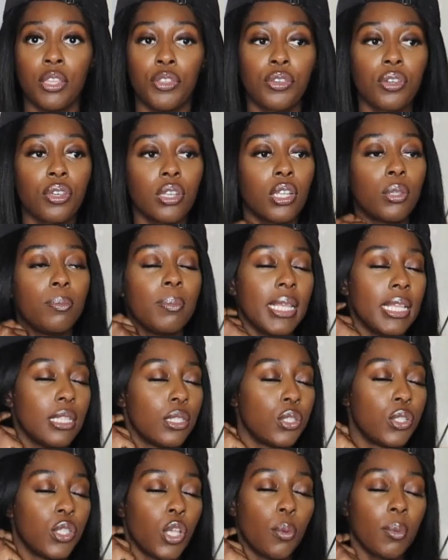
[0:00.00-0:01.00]
You're gonna meet
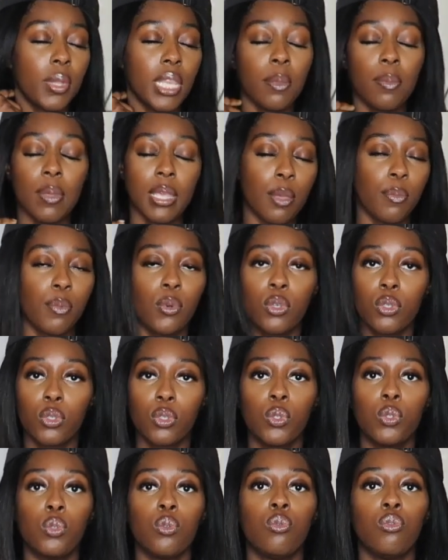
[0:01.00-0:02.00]
so many people
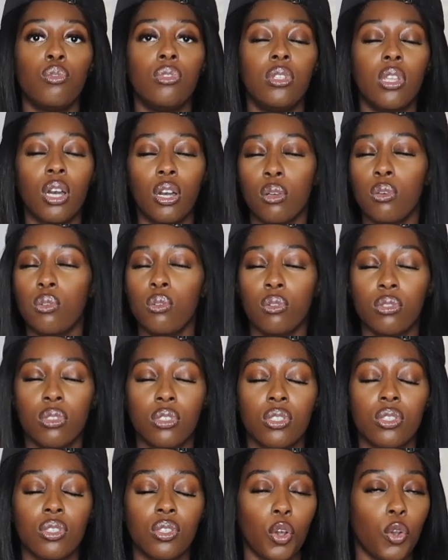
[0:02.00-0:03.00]
who know
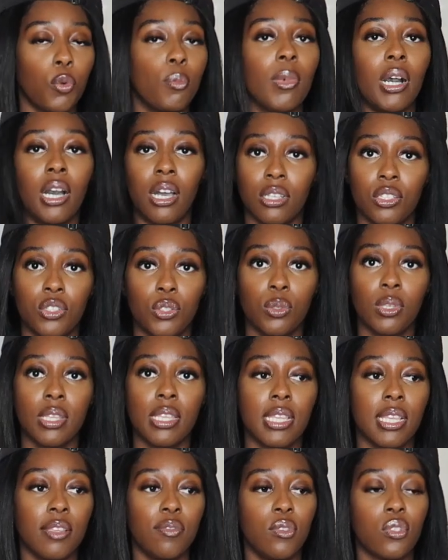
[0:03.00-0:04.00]
so much, who
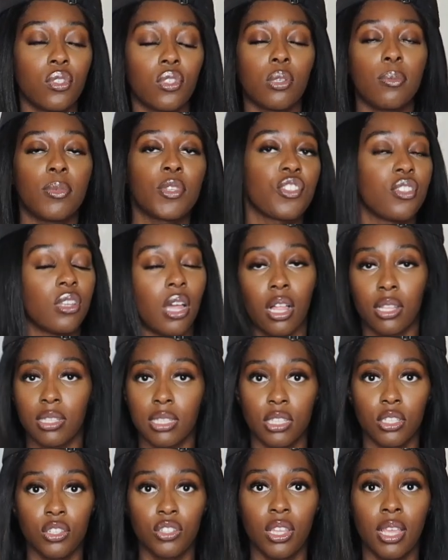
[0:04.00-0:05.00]
can give you so much
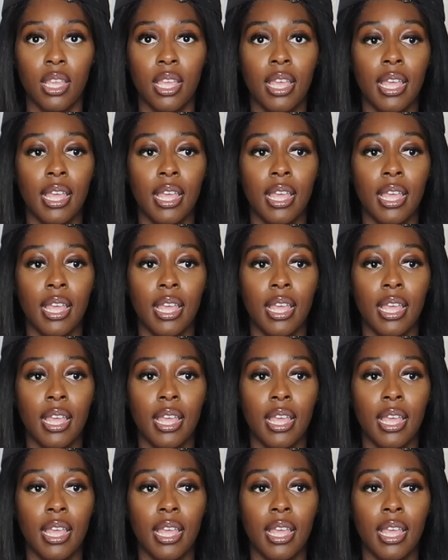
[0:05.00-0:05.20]
knowledge.